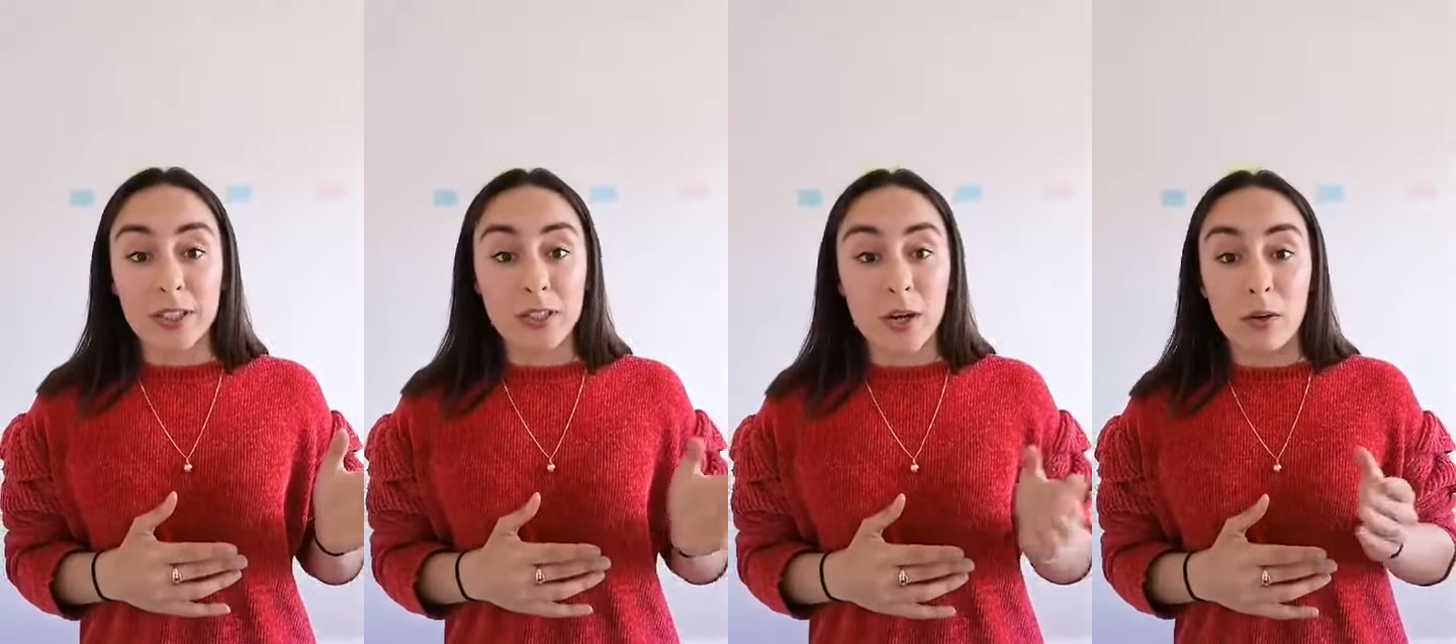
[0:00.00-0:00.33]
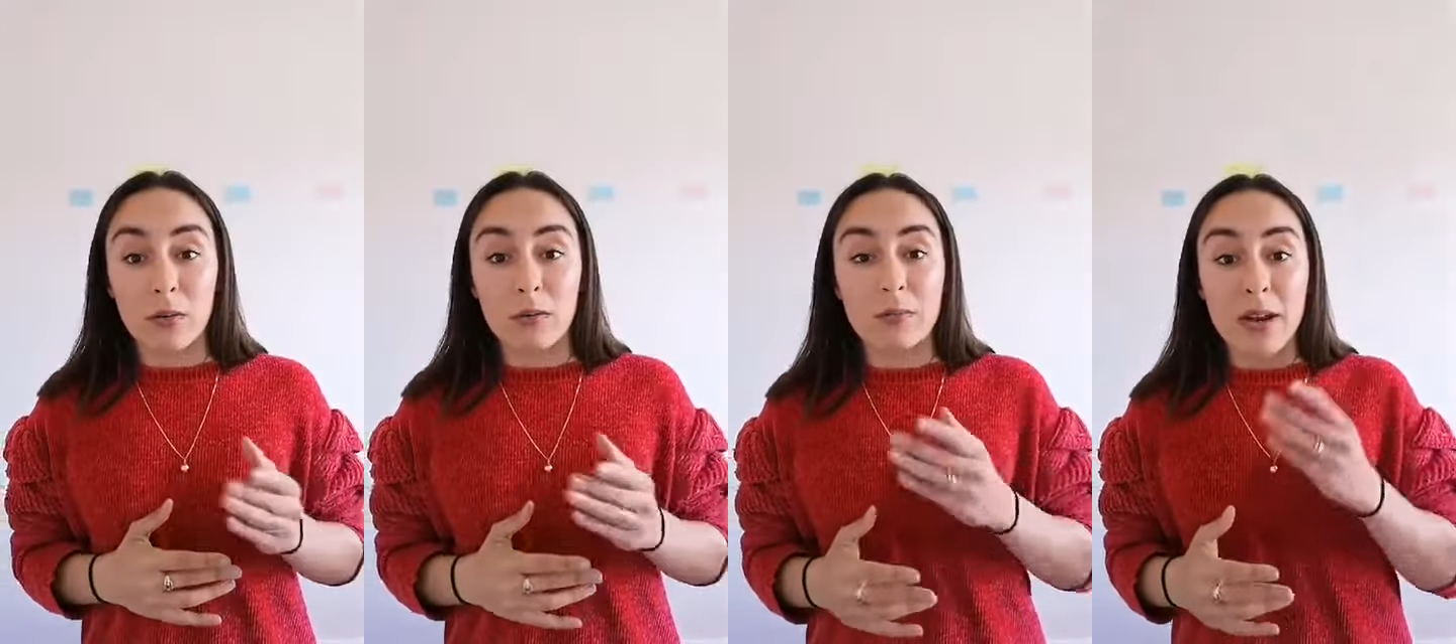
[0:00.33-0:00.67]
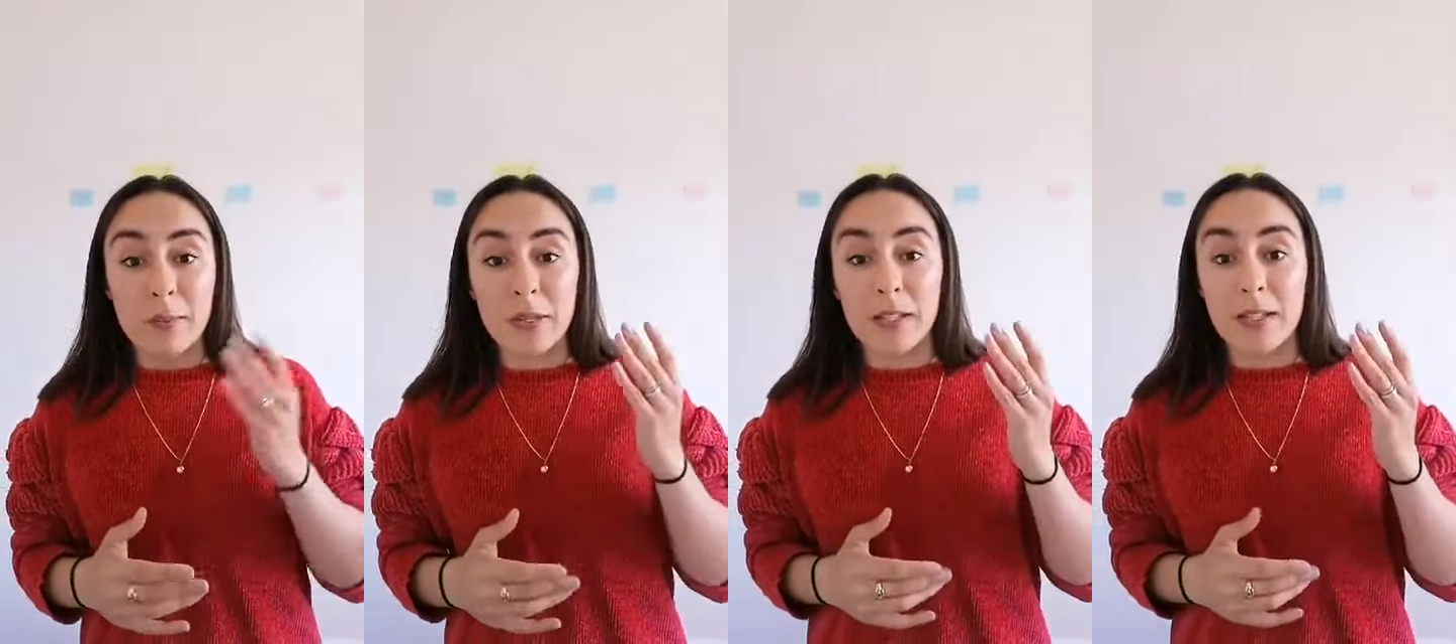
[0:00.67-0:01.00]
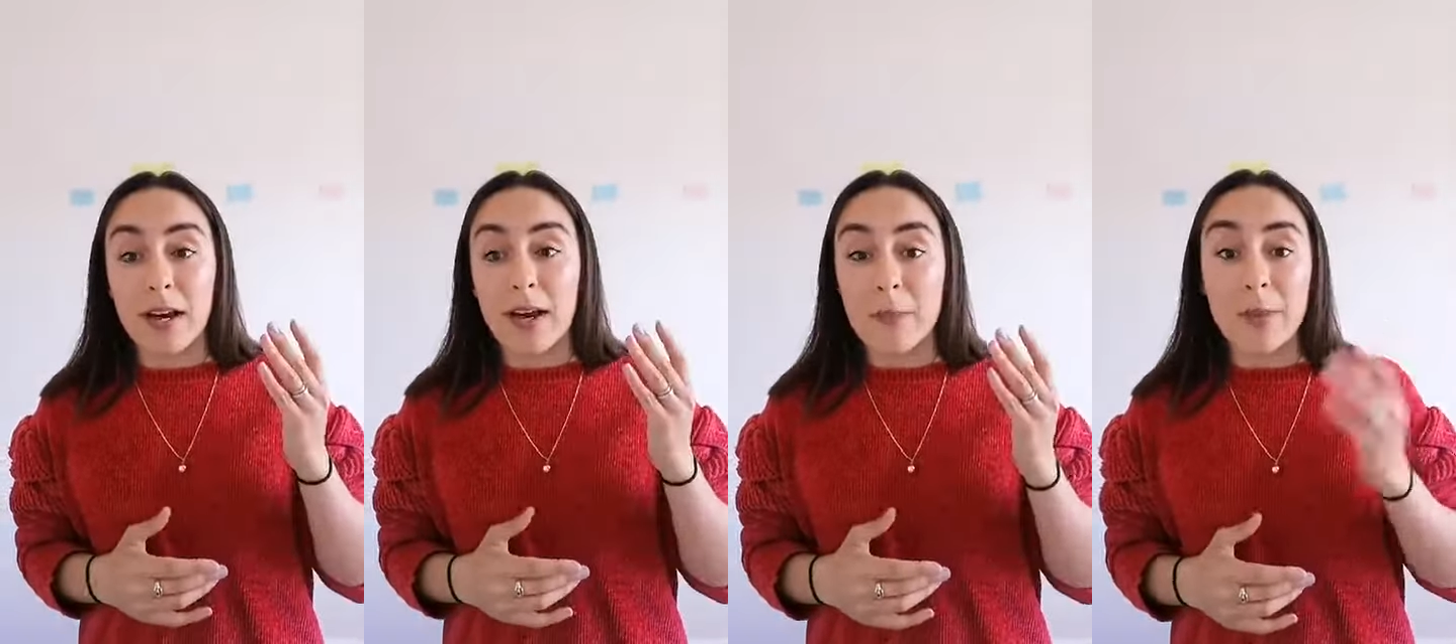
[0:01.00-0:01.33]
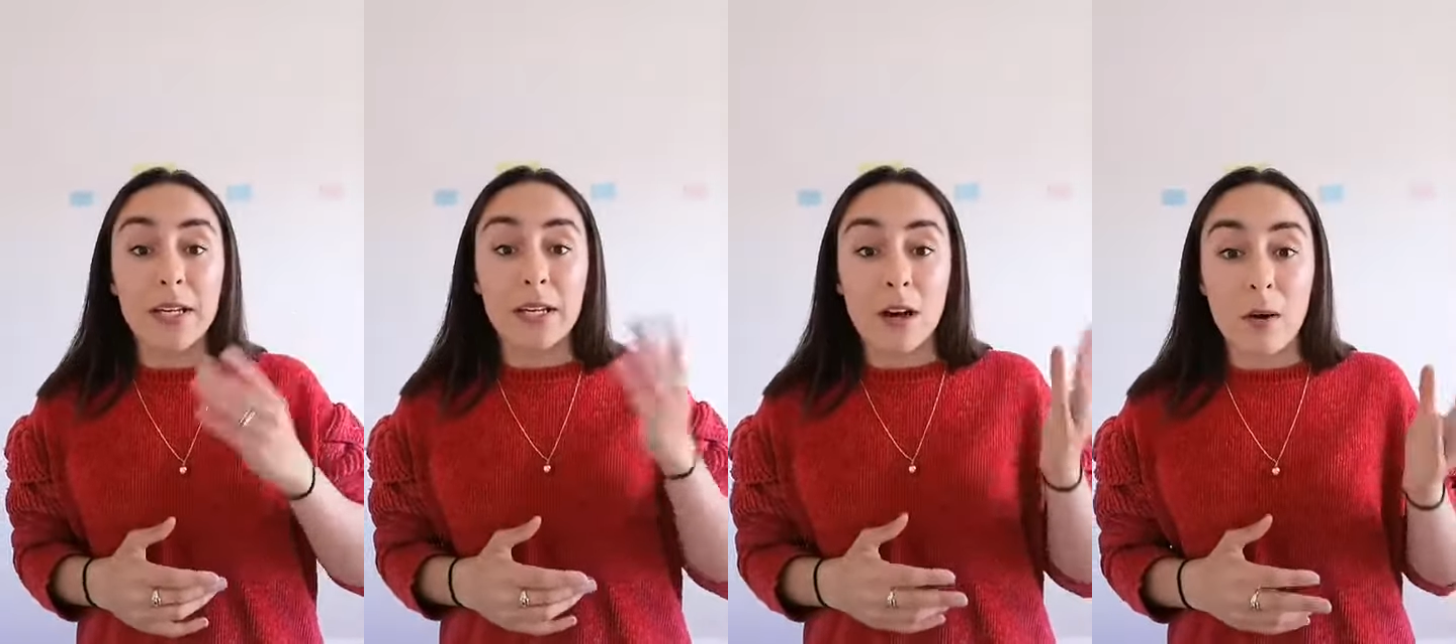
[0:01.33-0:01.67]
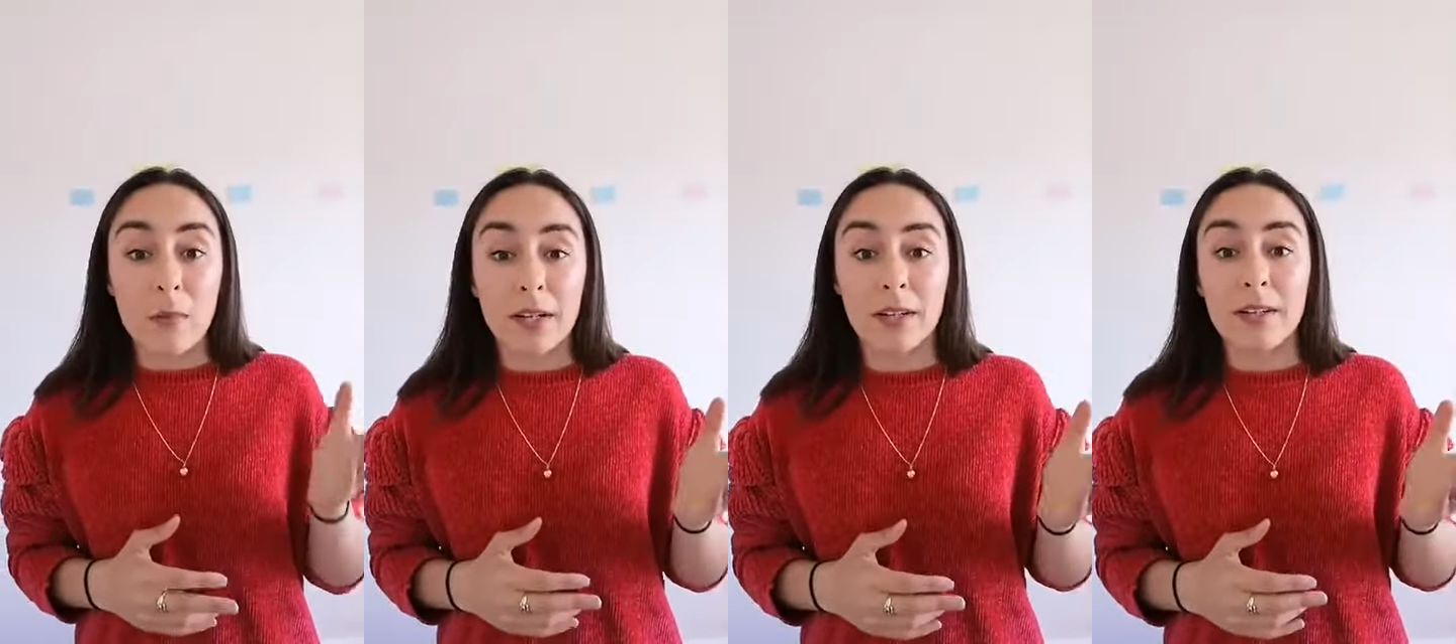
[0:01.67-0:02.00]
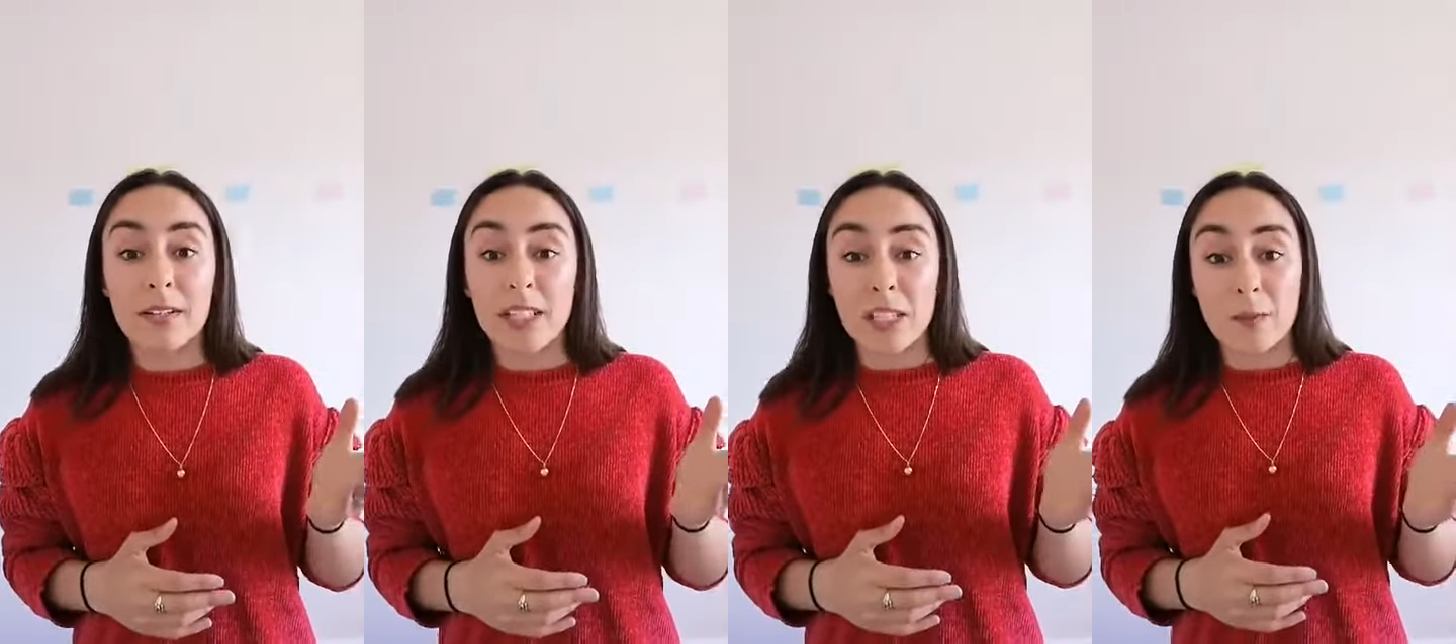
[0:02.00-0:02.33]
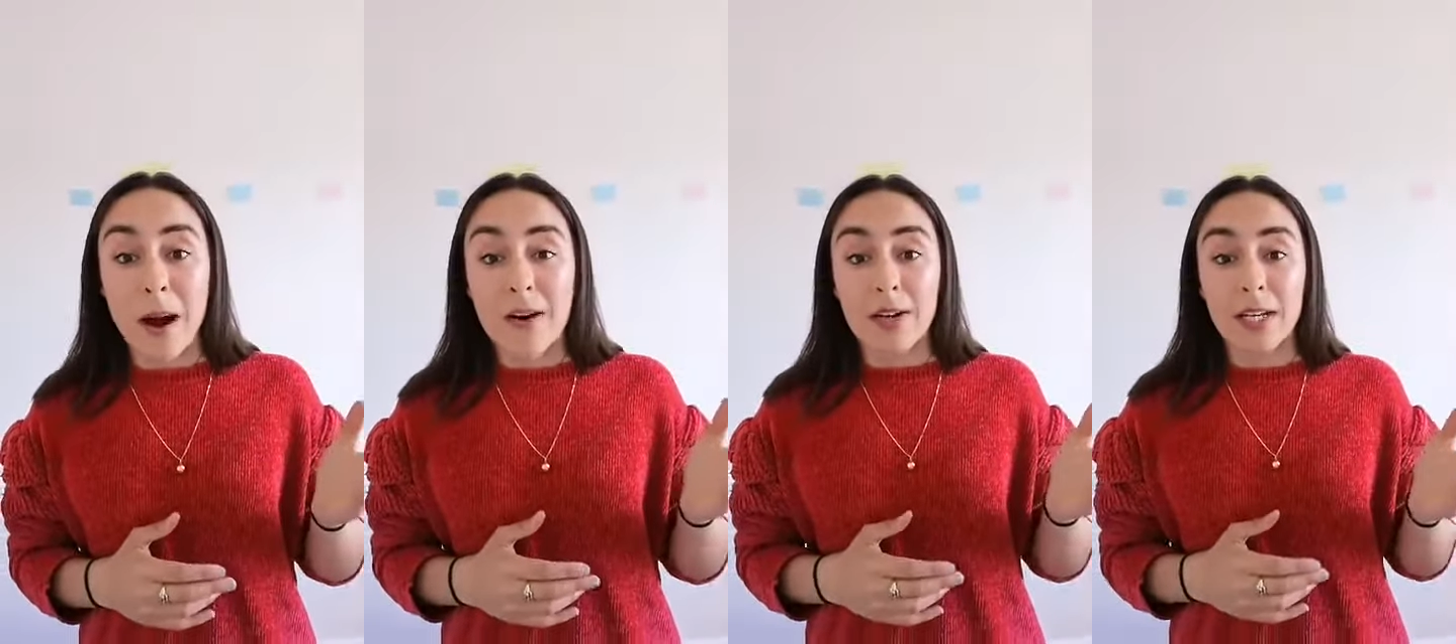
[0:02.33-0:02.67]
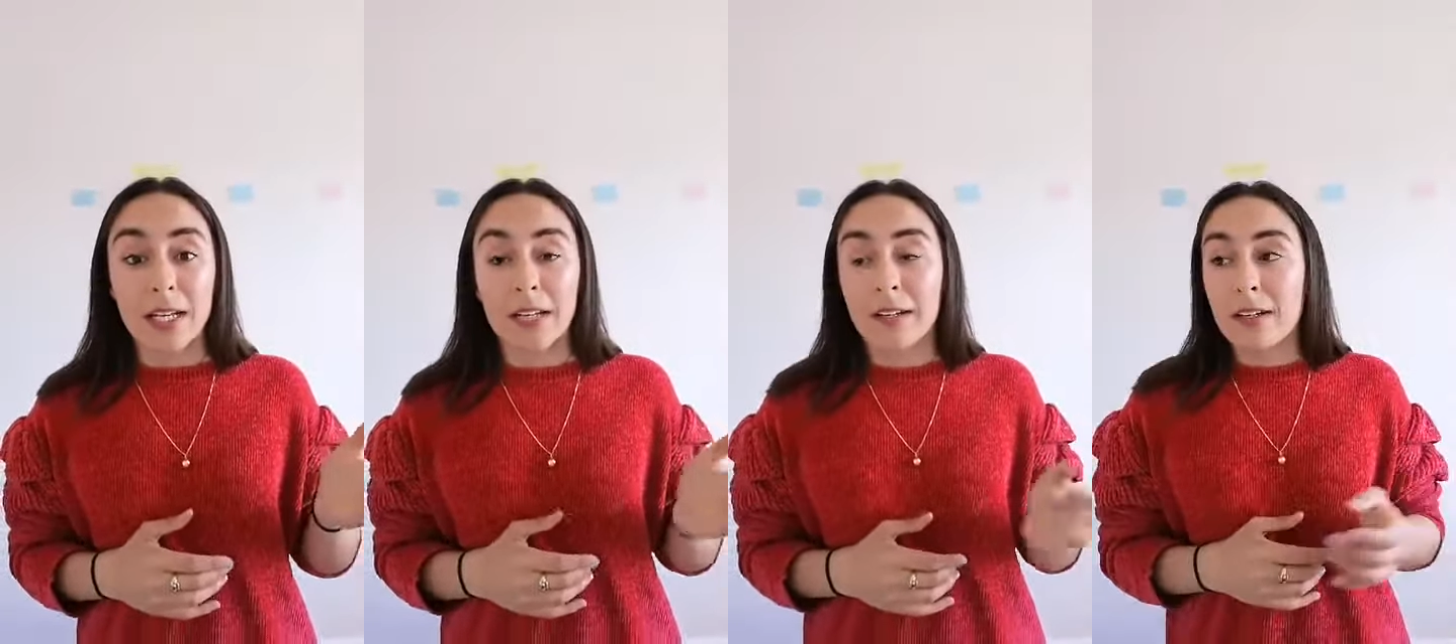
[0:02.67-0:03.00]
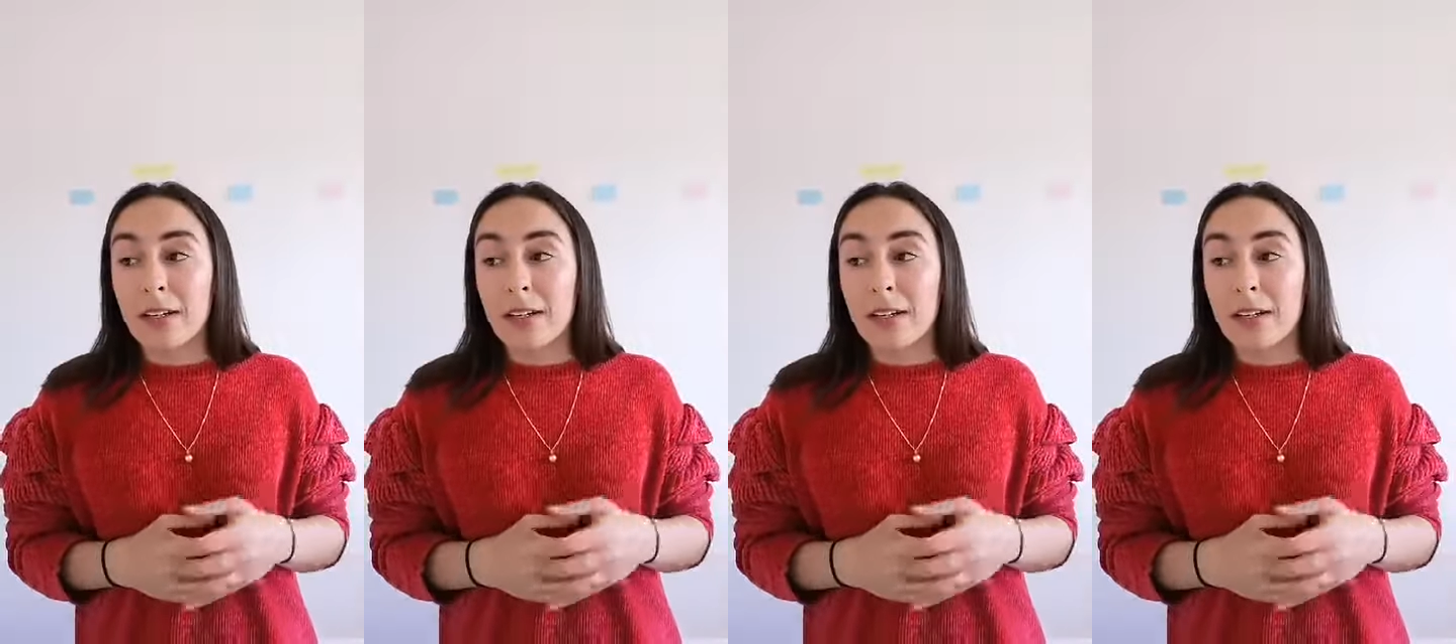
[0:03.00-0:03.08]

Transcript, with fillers: So maybe um, economic disparity,